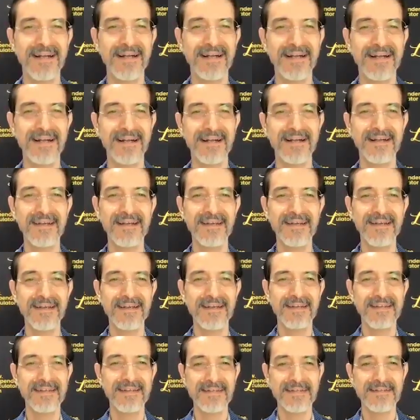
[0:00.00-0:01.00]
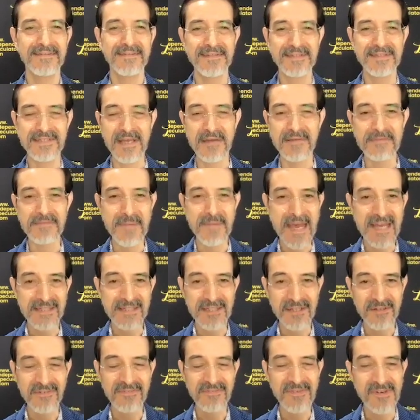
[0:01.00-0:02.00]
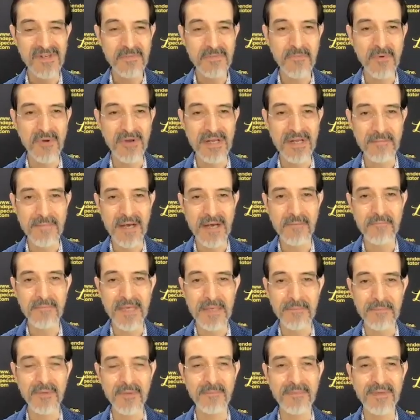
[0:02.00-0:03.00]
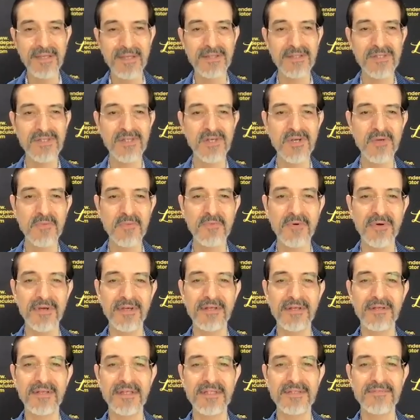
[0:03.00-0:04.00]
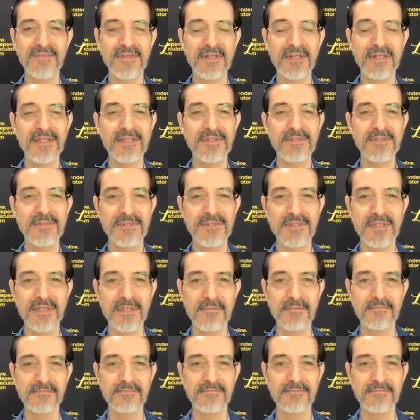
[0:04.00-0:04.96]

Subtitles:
which goes back to your first point about people being the choke point. That's very interesting.